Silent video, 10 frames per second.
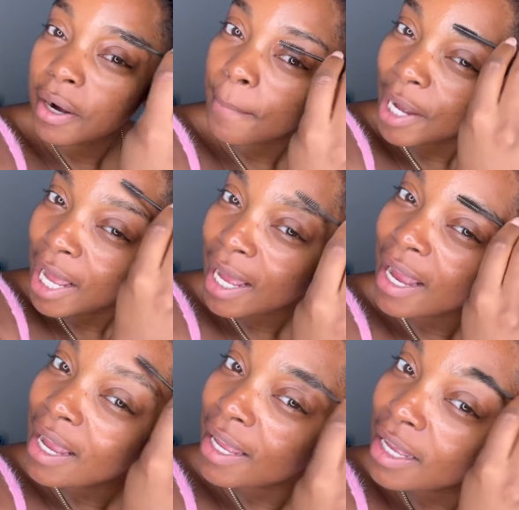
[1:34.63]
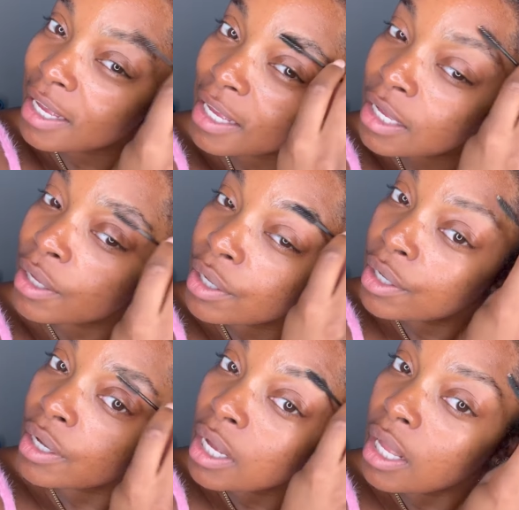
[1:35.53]
by
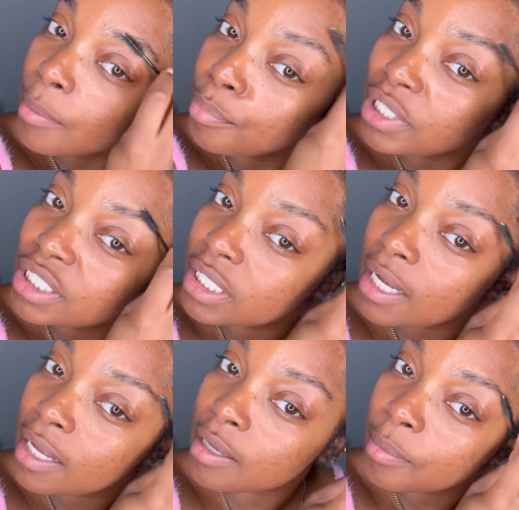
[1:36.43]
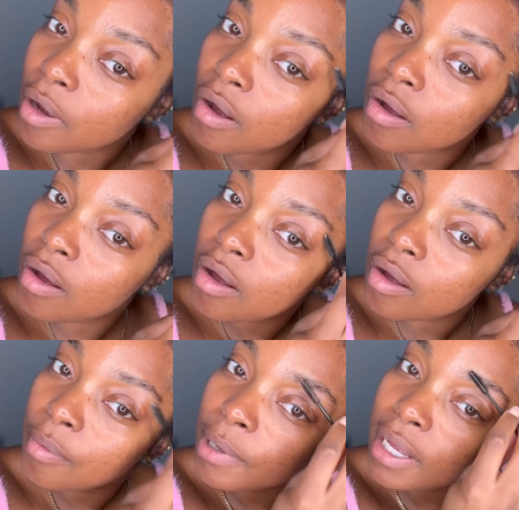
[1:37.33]
brushing up
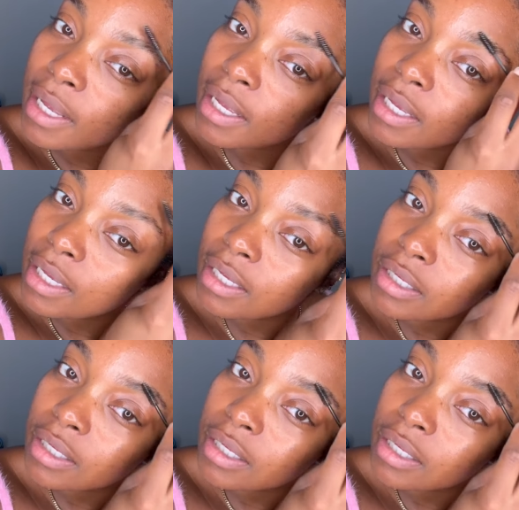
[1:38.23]
all my